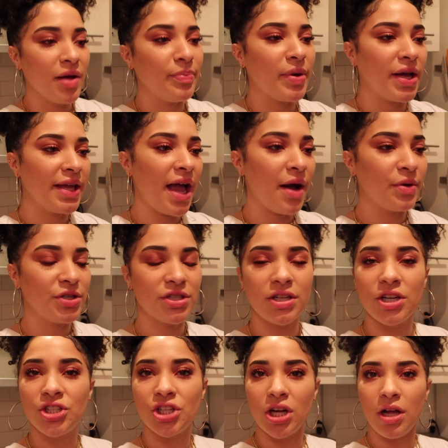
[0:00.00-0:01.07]
But yeah, we're just
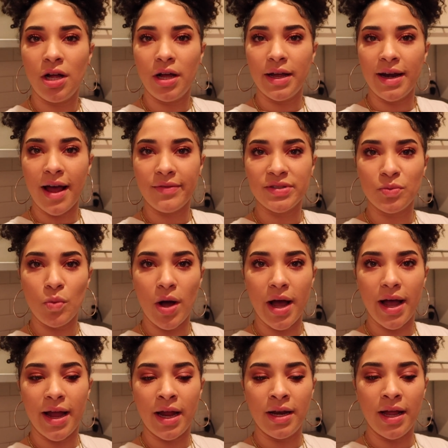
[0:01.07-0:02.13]
gonna chill and have some
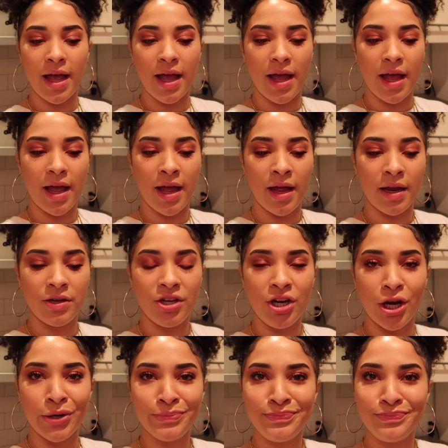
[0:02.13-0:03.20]
wine and, you
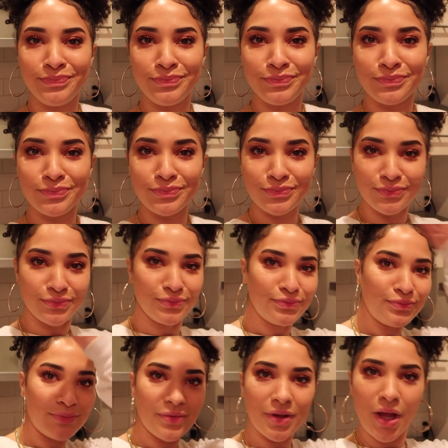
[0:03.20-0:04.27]
know,
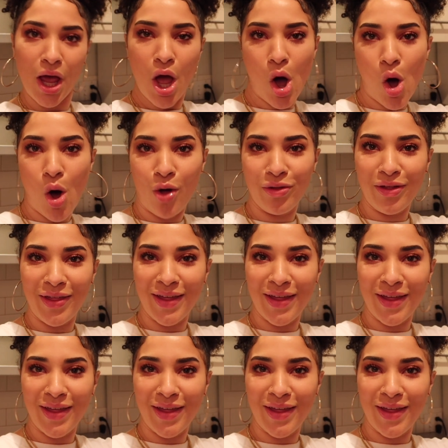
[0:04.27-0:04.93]
all the